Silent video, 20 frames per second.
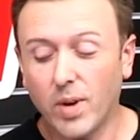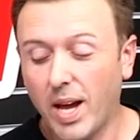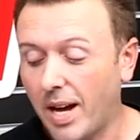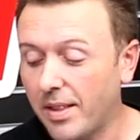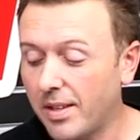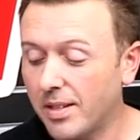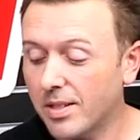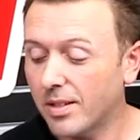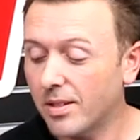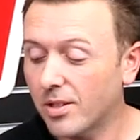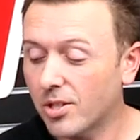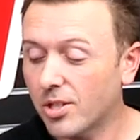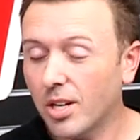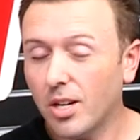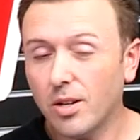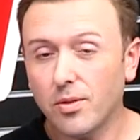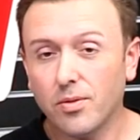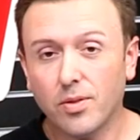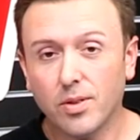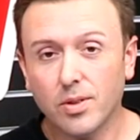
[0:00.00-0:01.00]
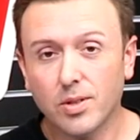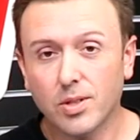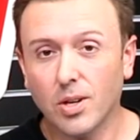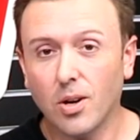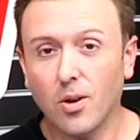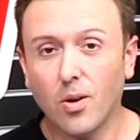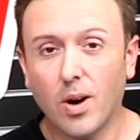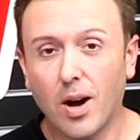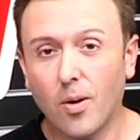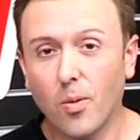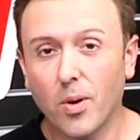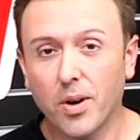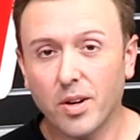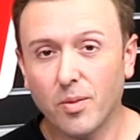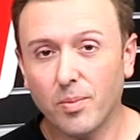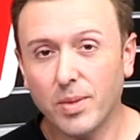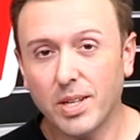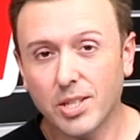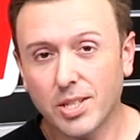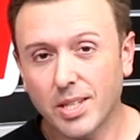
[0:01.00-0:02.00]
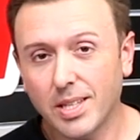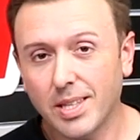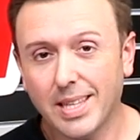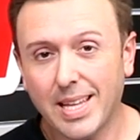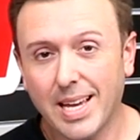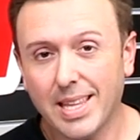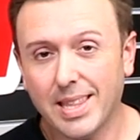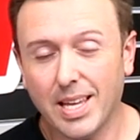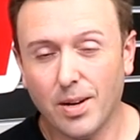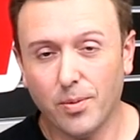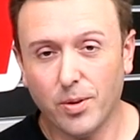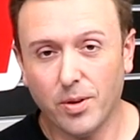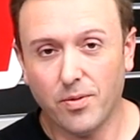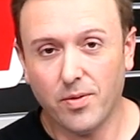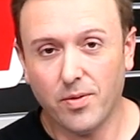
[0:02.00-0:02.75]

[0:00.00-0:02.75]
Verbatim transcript: We had these on the shelf, so I wanted to mention that they would